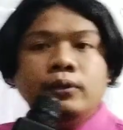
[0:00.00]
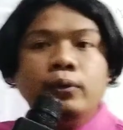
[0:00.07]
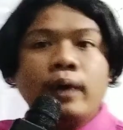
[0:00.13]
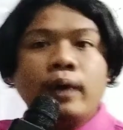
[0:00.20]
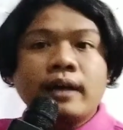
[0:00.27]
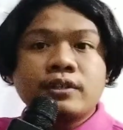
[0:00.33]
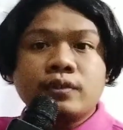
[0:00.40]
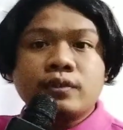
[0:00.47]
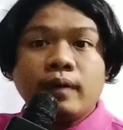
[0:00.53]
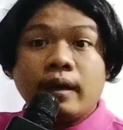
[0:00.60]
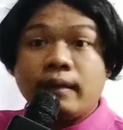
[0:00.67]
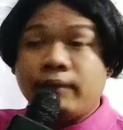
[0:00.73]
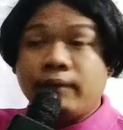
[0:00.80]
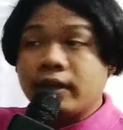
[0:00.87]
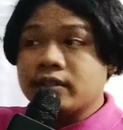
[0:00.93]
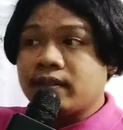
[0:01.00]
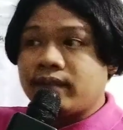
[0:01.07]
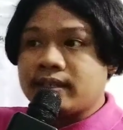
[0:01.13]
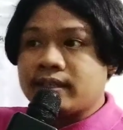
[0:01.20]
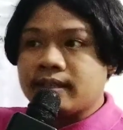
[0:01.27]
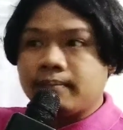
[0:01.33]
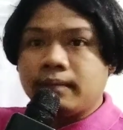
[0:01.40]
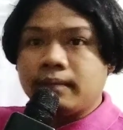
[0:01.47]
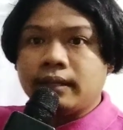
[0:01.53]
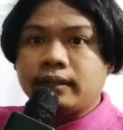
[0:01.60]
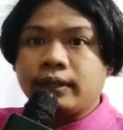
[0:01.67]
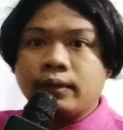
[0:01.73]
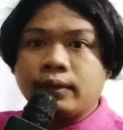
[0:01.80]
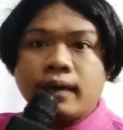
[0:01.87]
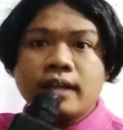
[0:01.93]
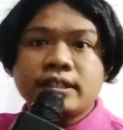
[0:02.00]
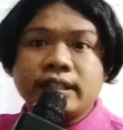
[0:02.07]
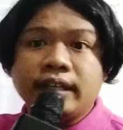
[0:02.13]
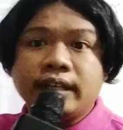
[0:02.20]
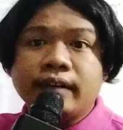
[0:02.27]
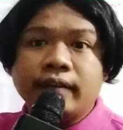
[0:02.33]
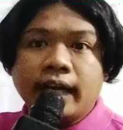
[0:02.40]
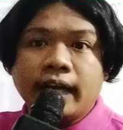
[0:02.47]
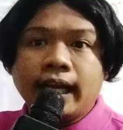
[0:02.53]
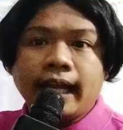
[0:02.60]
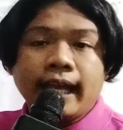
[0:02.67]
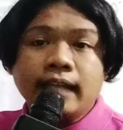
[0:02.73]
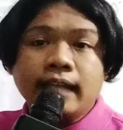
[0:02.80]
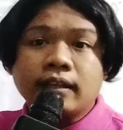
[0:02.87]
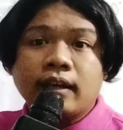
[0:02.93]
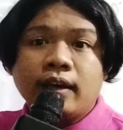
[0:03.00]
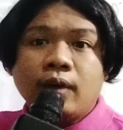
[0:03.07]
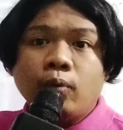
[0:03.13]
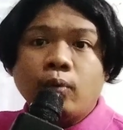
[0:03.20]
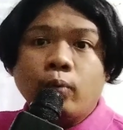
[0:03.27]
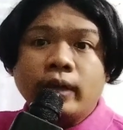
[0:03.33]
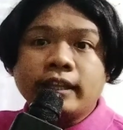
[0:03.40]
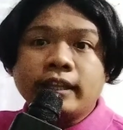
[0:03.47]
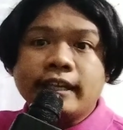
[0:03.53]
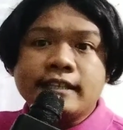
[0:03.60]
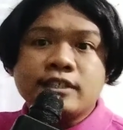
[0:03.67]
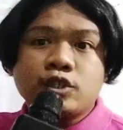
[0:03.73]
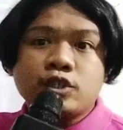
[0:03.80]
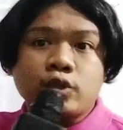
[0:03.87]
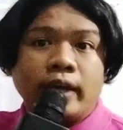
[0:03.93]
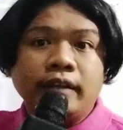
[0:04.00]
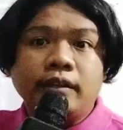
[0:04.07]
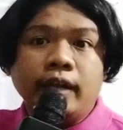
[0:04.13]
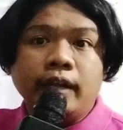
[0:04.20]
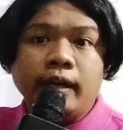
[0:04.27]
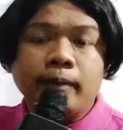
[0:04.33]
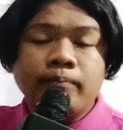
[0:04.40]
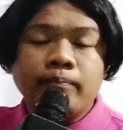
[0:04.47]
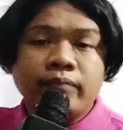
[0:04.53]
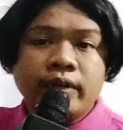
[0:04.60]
to actually relate what is trending